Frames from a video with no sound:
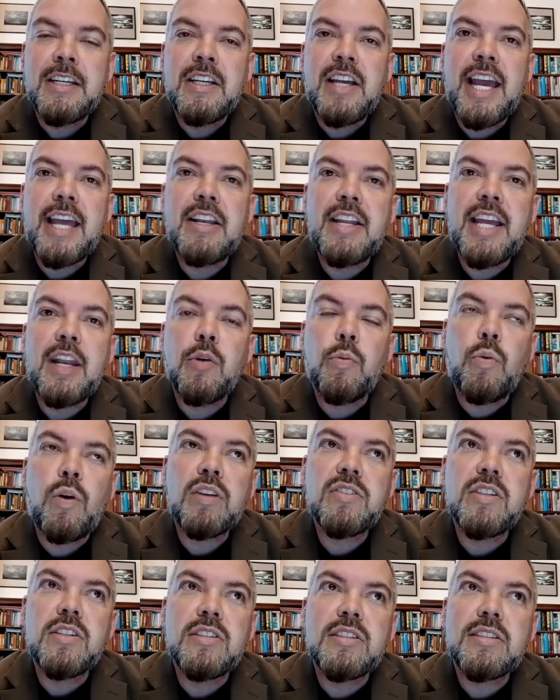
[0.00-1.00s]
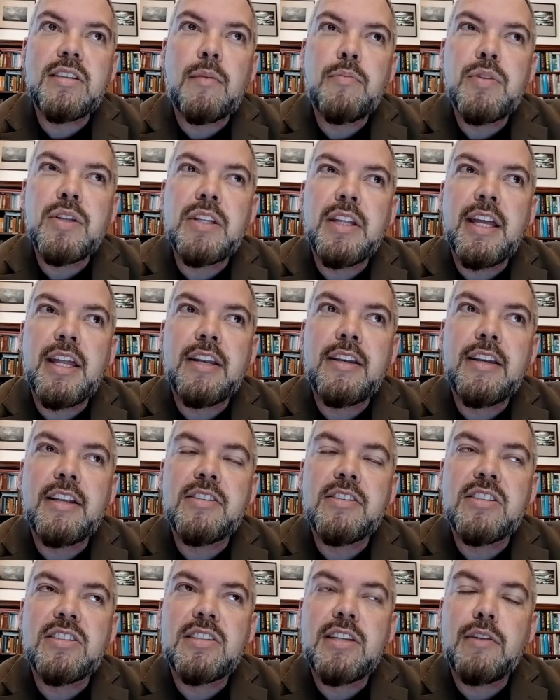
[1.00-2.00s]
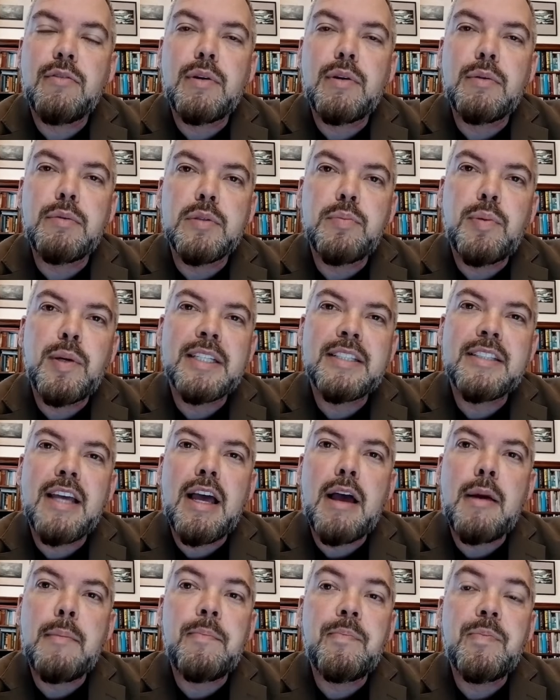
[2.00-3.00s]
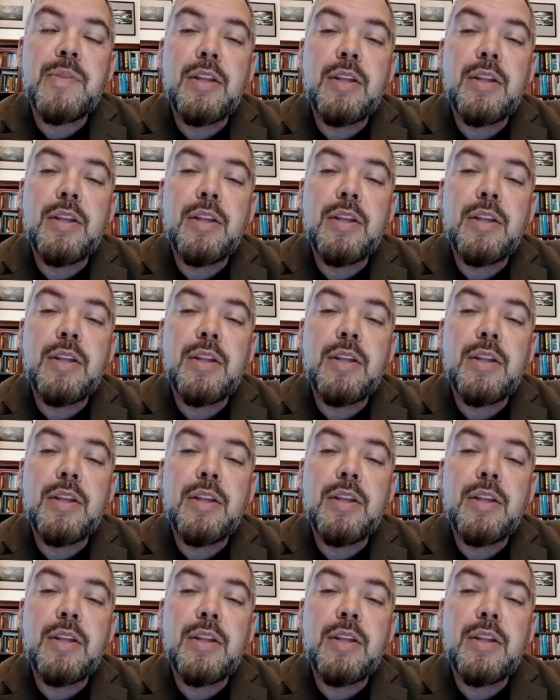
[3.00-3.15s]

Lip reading: And it wasn't something that necessarily was picked up